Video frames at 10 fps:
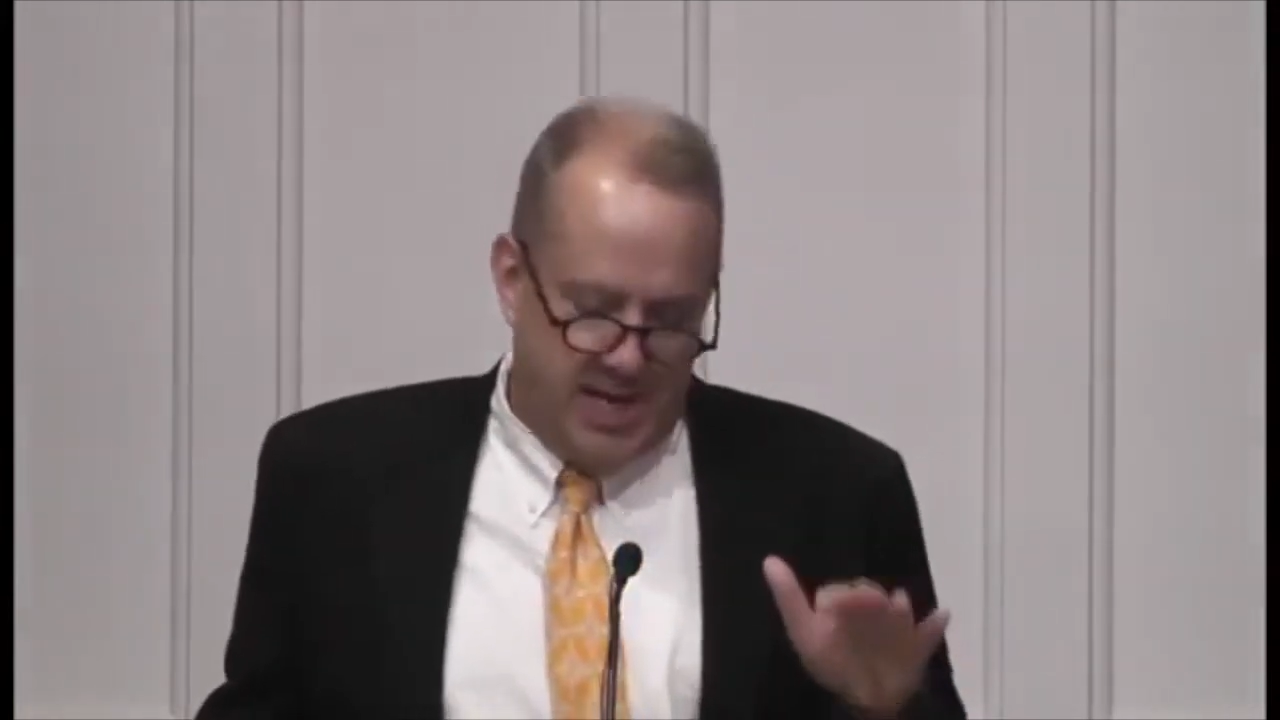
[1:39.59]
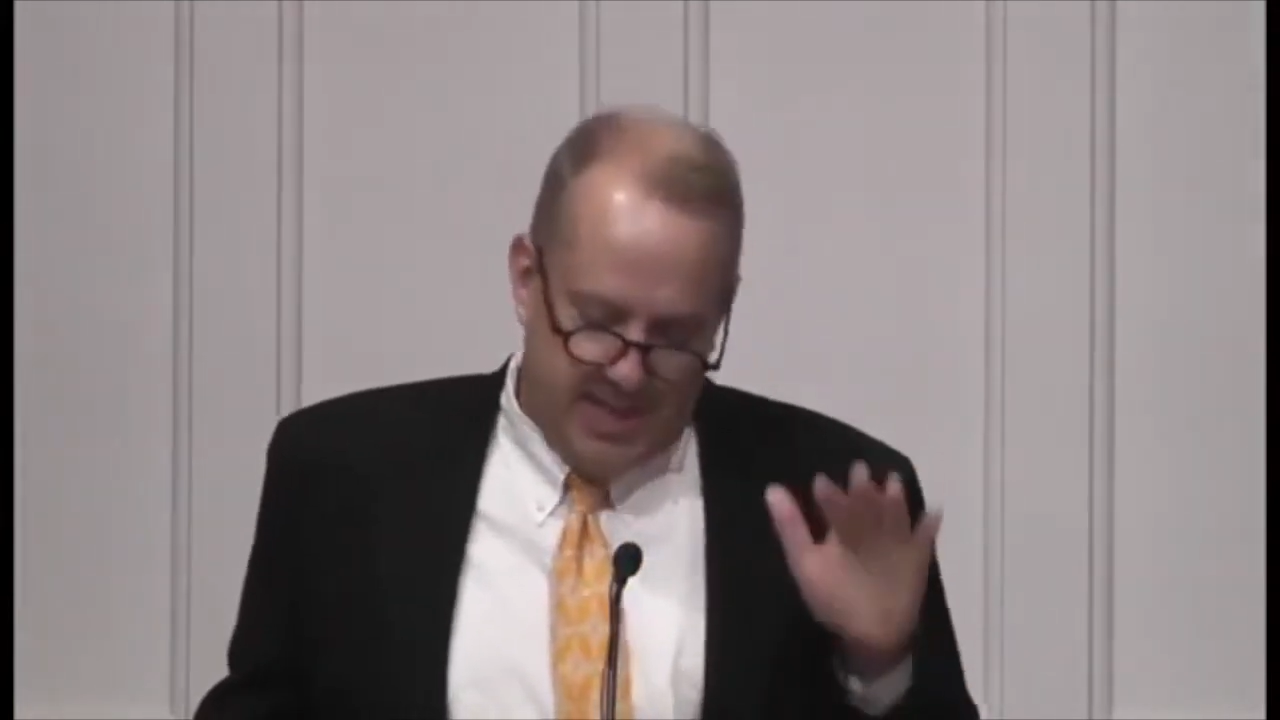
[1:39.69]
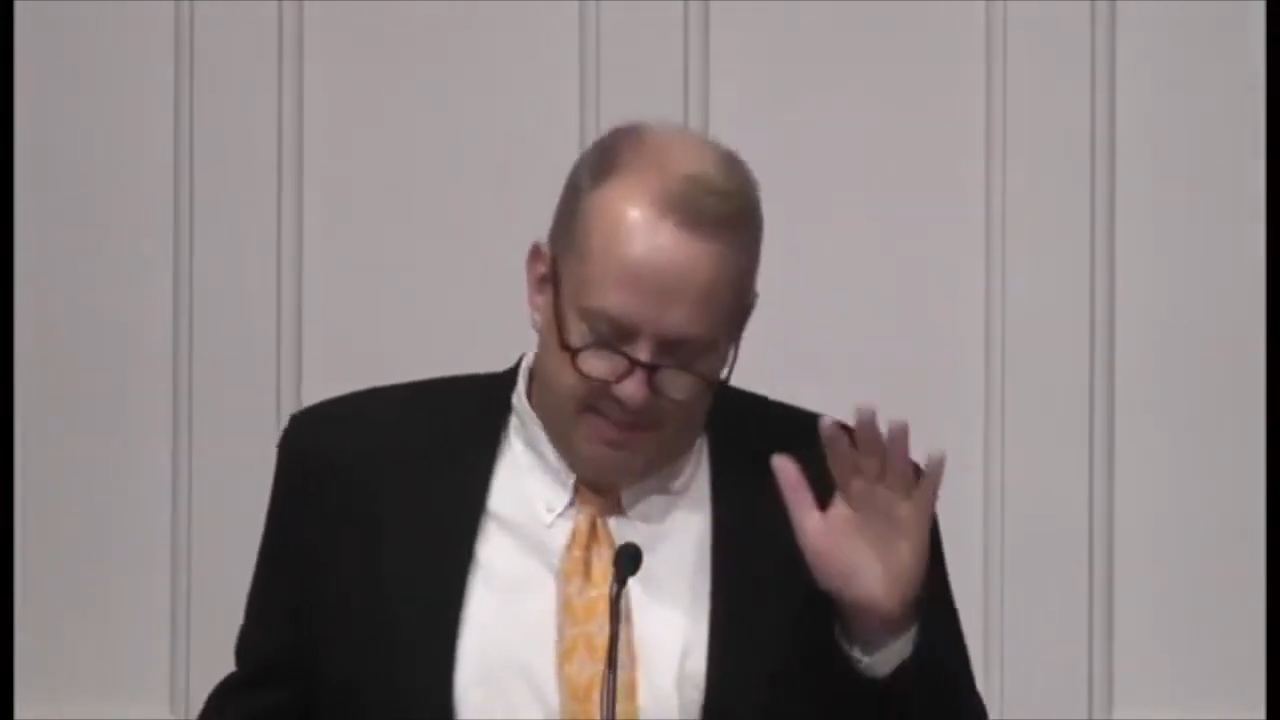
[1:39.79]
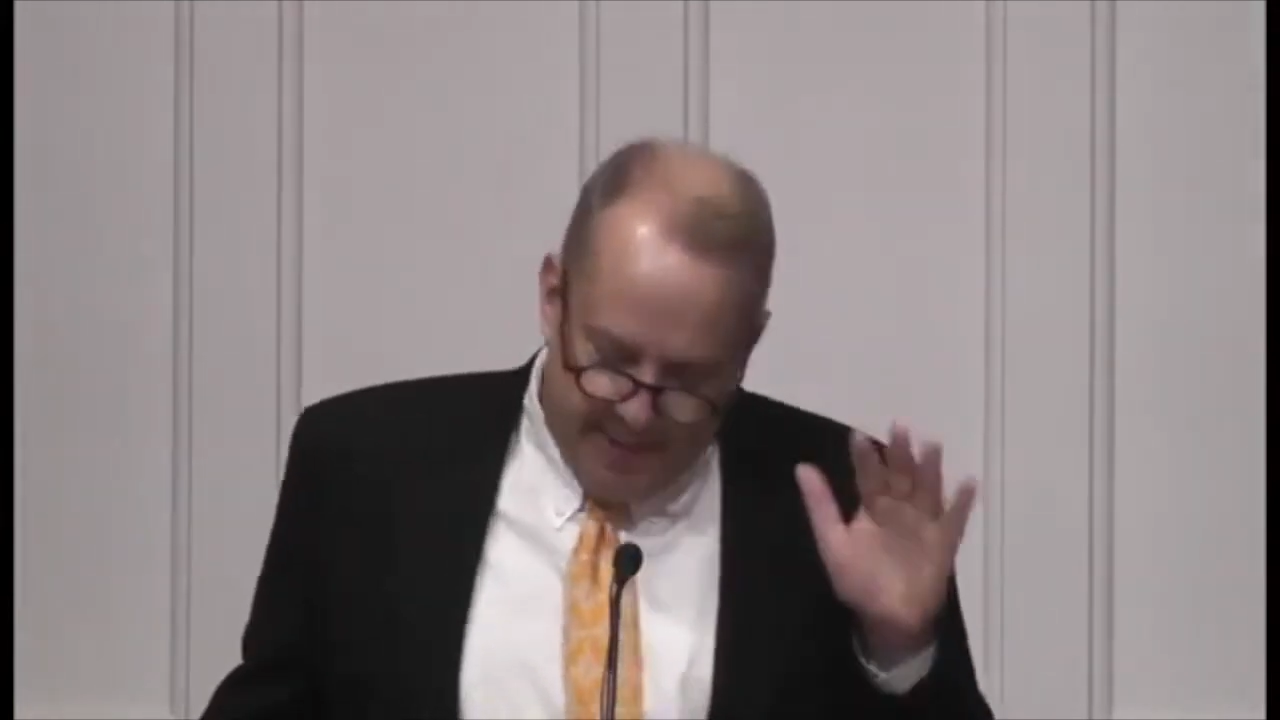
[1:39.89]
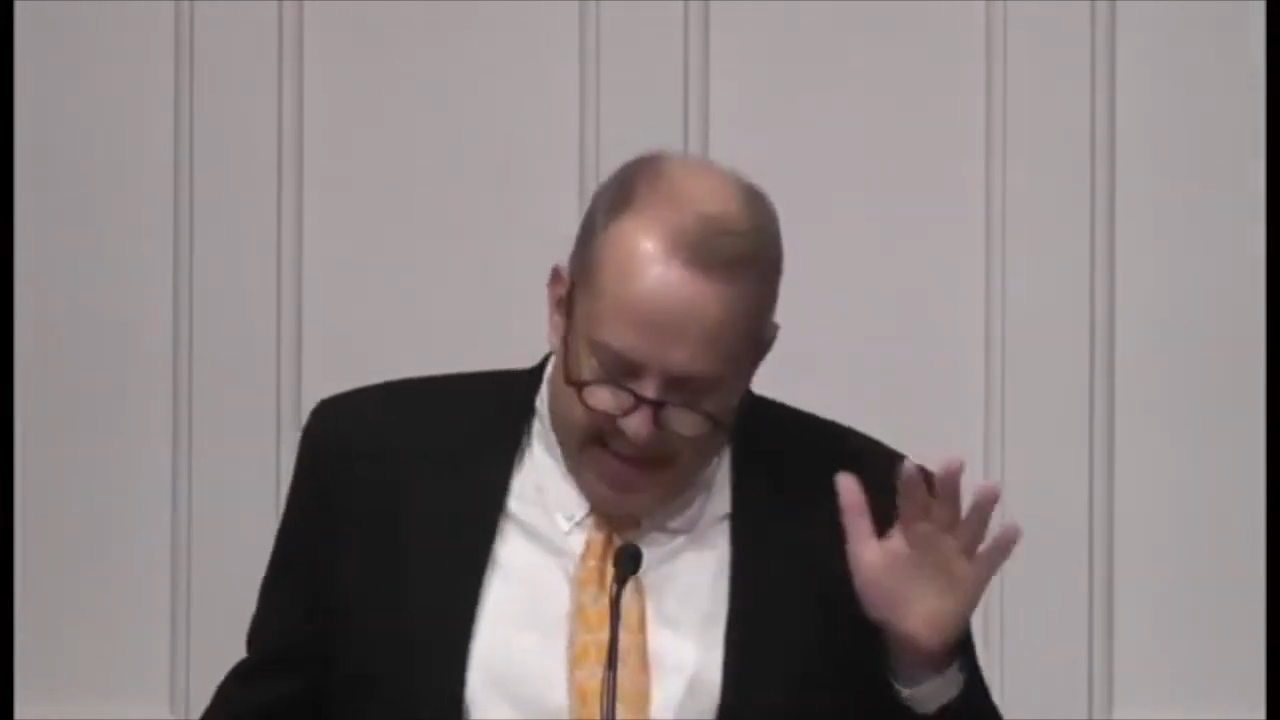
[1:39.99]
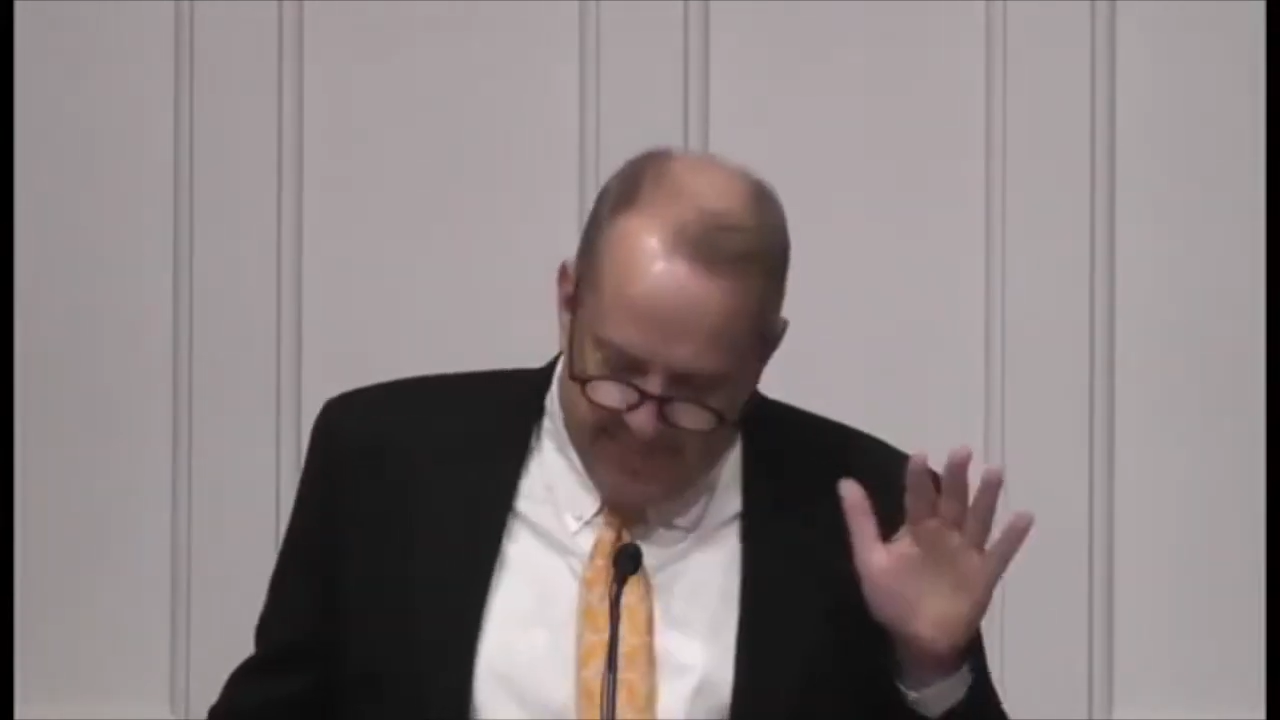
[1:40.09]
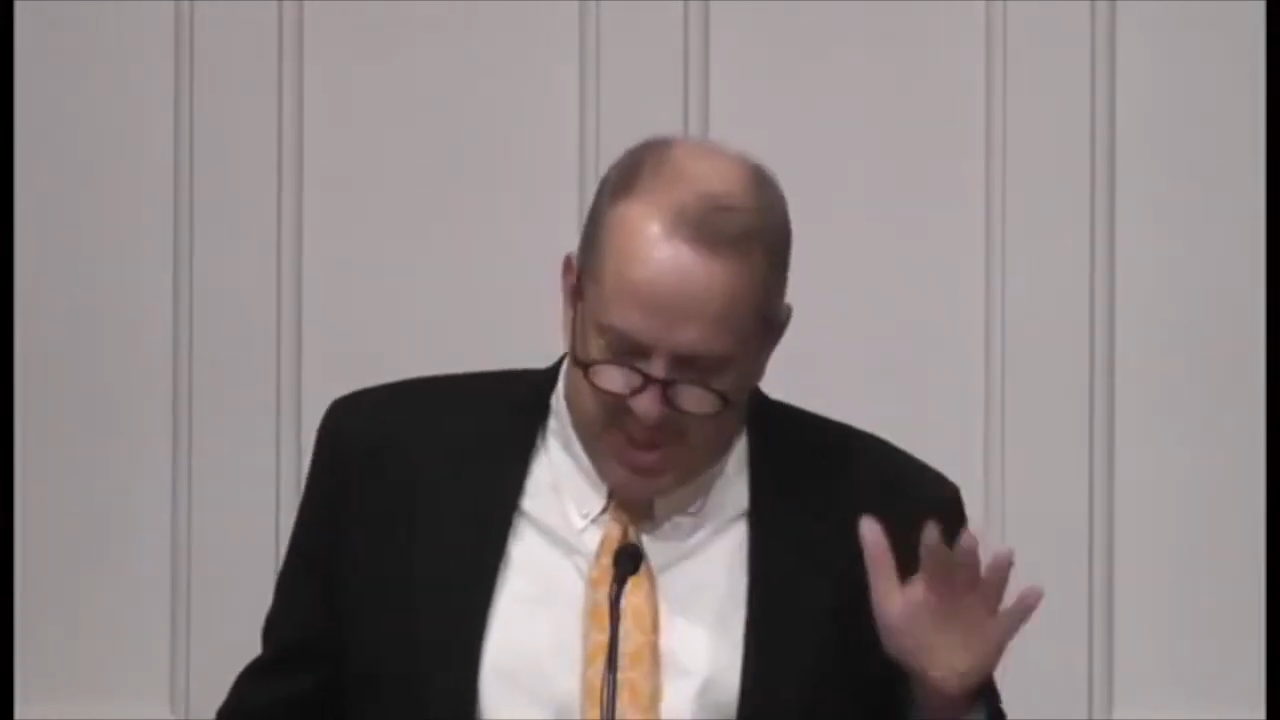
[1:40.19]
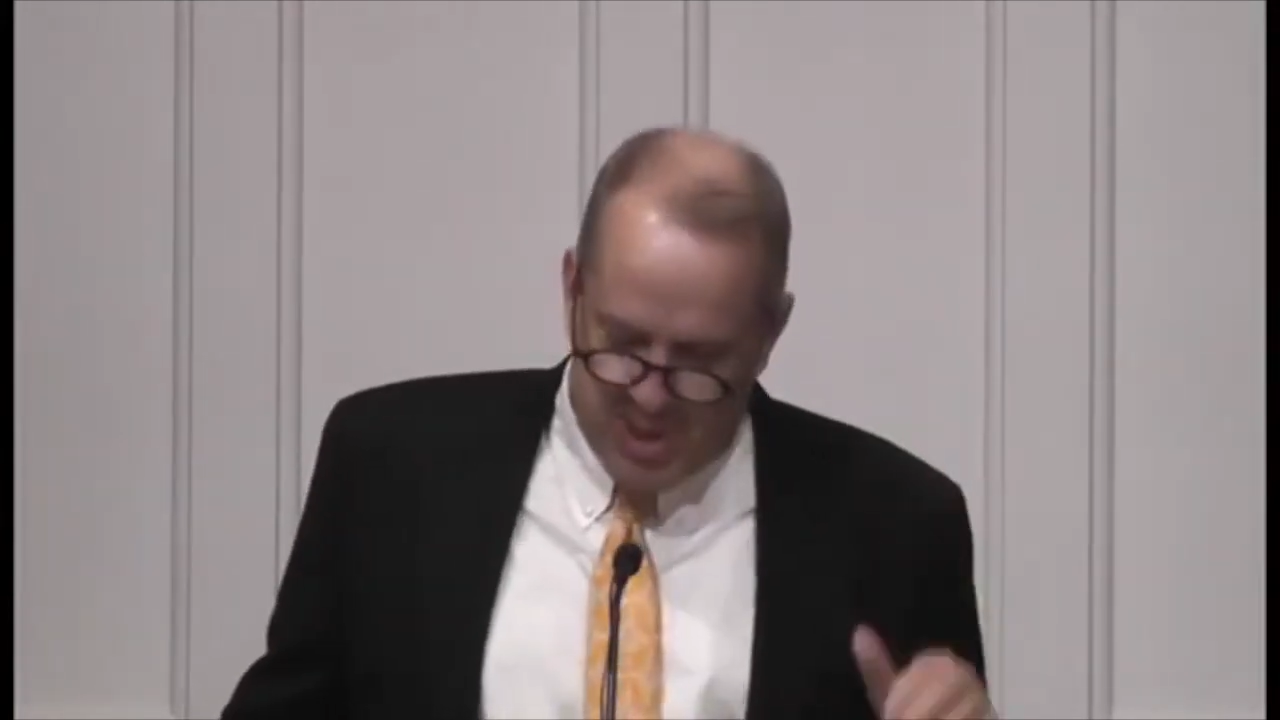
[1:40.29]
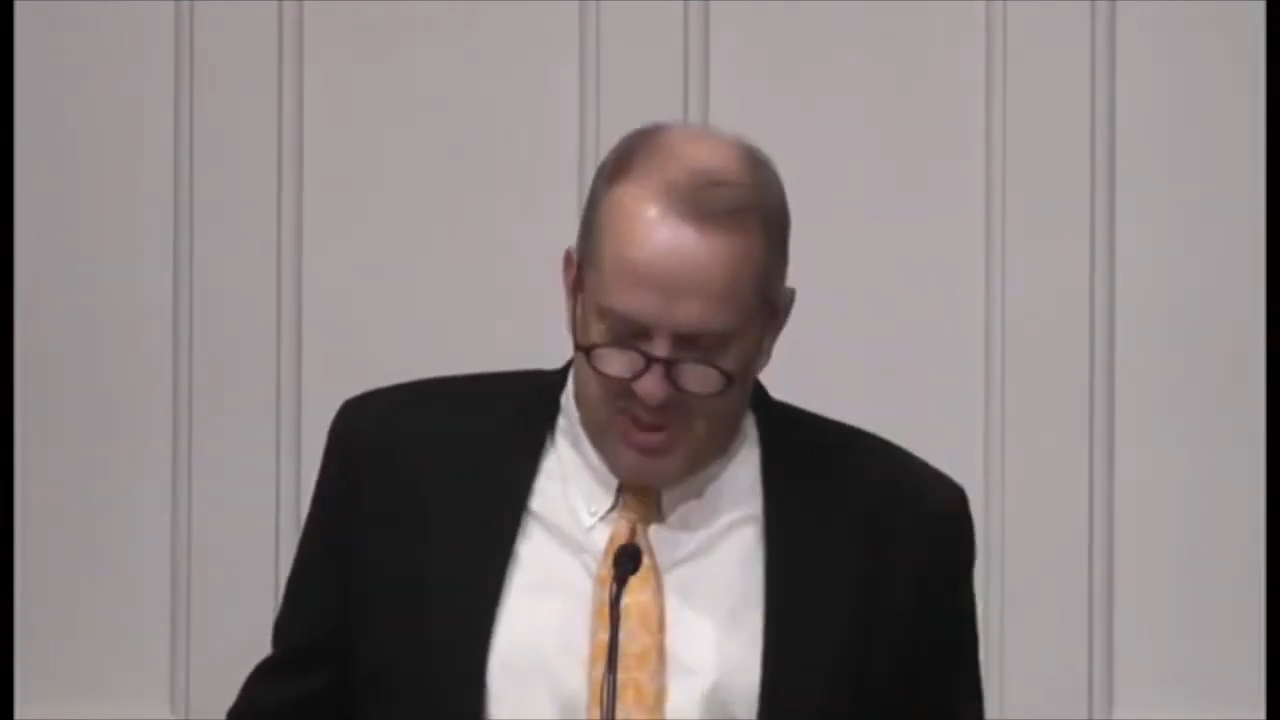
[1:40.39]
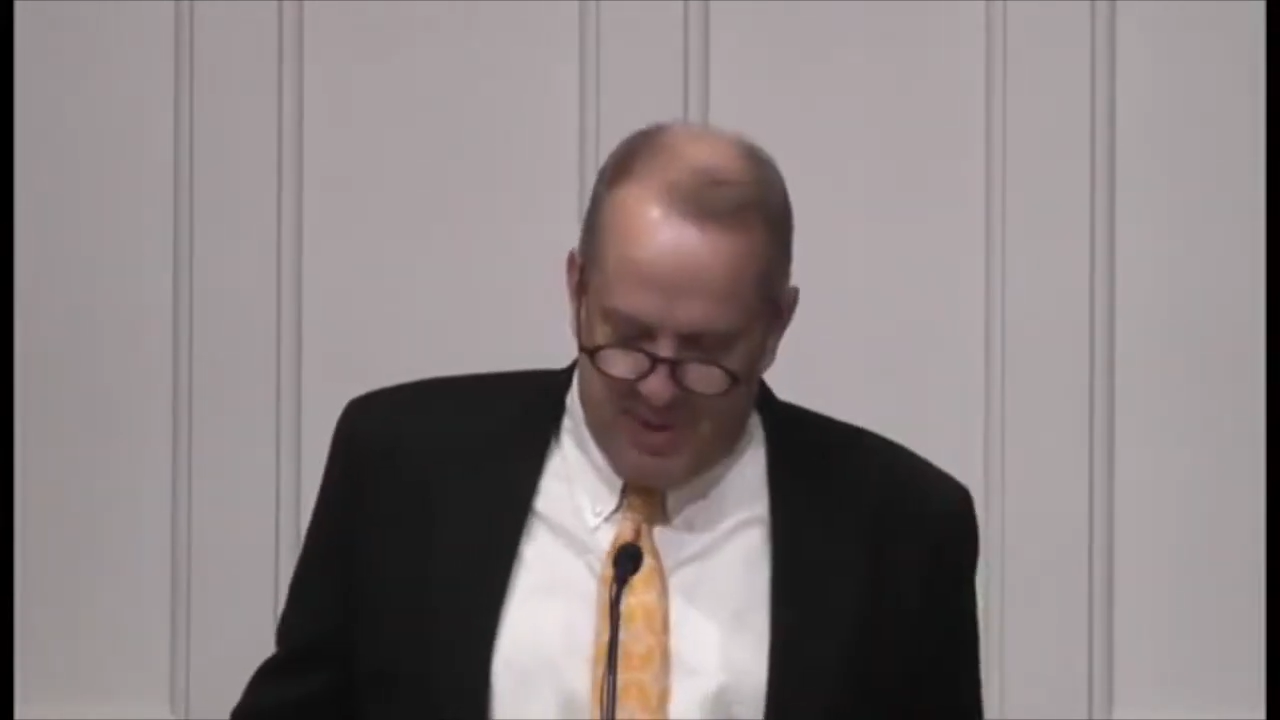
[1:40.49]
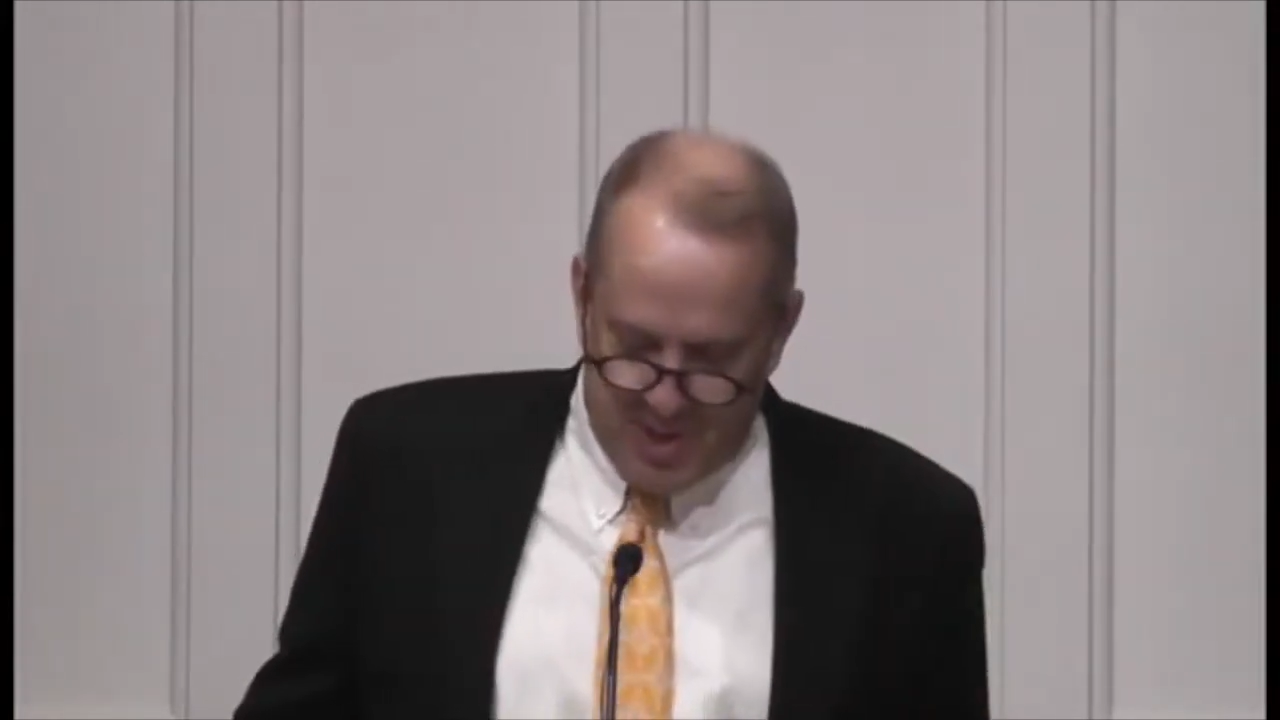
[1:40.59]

that baptism